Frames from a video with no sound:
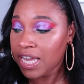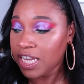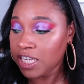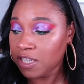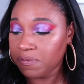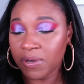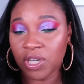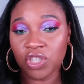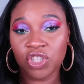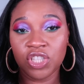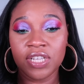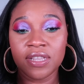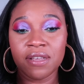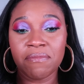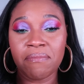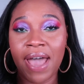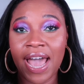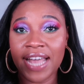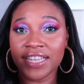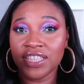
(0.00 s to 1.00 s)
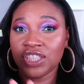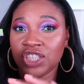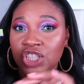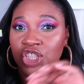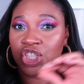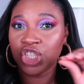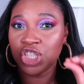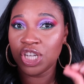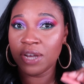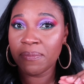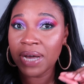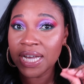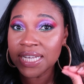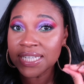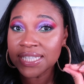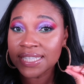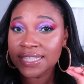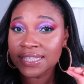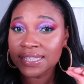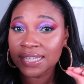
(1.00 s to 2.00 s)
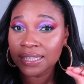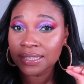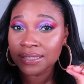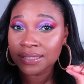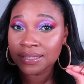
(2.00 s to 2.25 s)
especially the mattes, the shimmers.